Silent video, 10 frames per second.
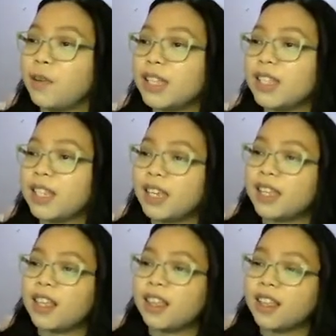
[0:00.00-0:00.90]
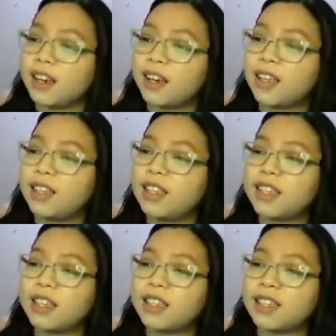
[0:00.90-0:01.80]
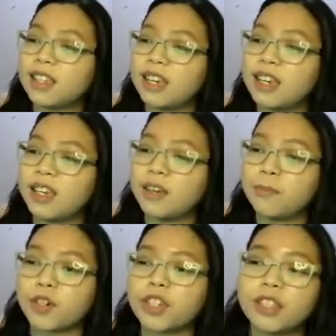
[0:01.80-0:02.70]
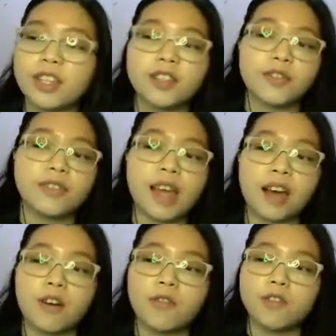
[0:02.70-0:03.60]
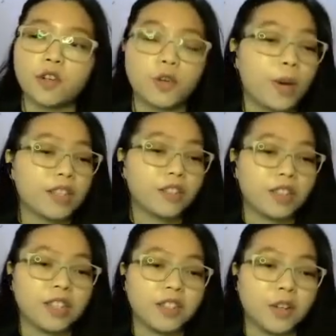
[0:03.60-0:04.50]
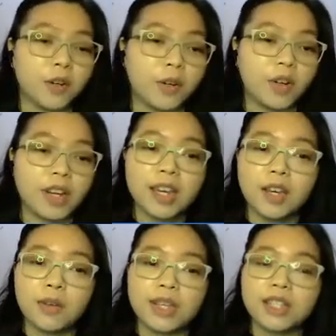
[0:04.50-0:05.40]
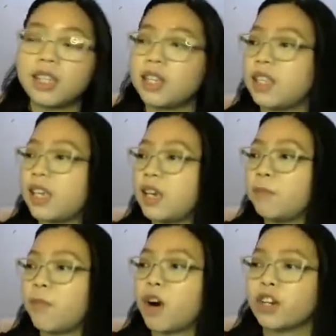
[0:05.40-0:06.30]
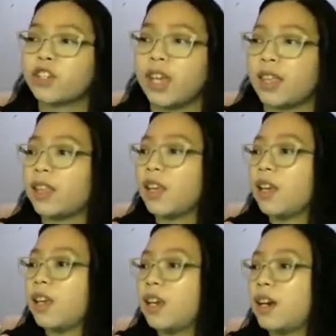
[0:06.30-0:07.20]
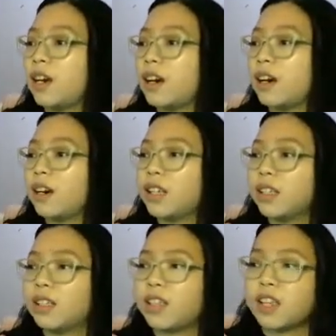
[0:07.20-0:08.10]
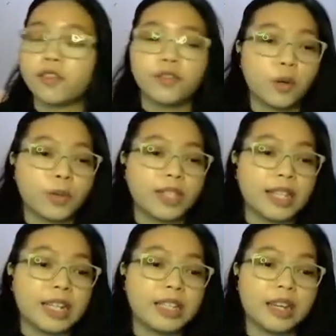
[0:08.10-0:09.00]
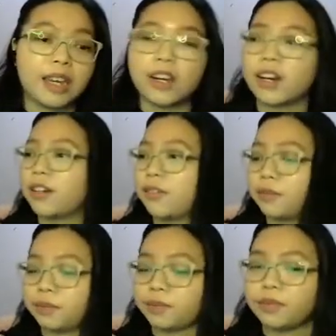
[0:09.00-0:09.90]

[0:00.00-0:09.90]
And you can see that this is the percentage of Stack Overflow questions. So you can see the margin, the TensorFlow is leading here.